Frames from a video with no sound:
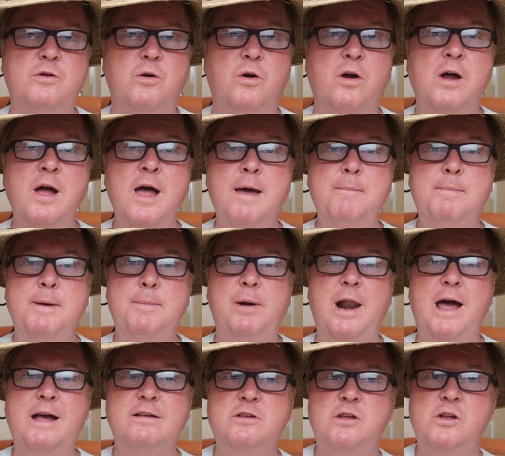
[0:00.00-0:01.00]
or
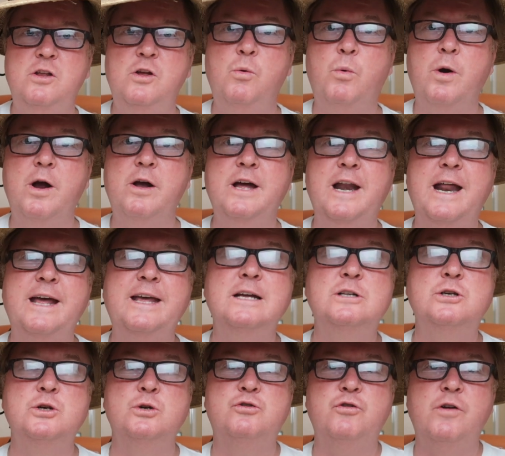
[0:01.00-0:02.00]
people asking you, where can I
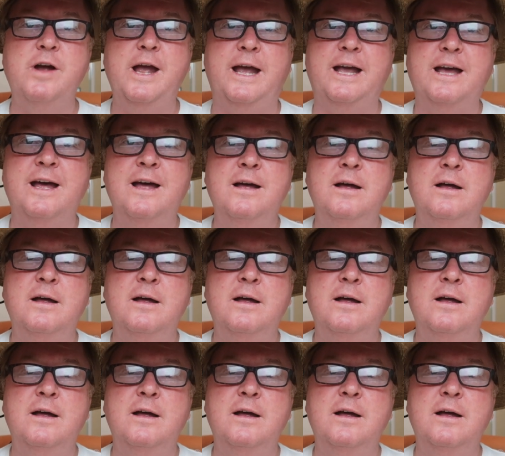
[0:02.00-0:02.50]
get your drink?